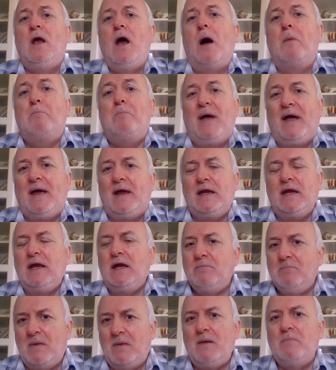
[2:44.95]
a
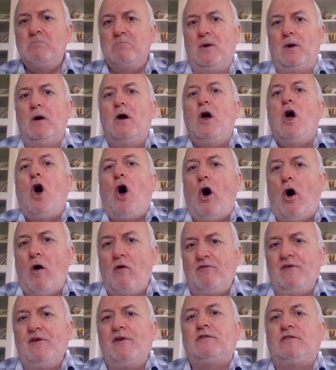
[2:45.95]
paying member
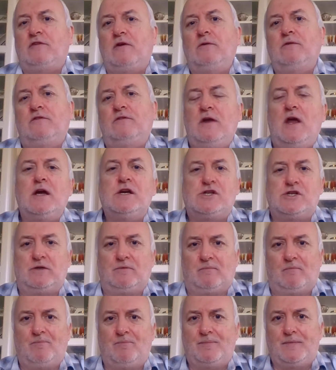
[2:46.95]
of an
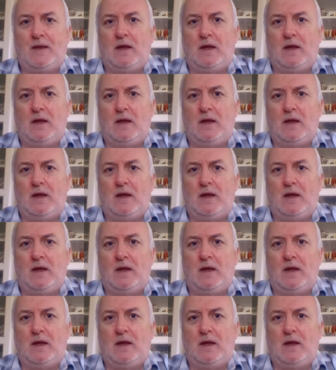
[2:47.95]
association.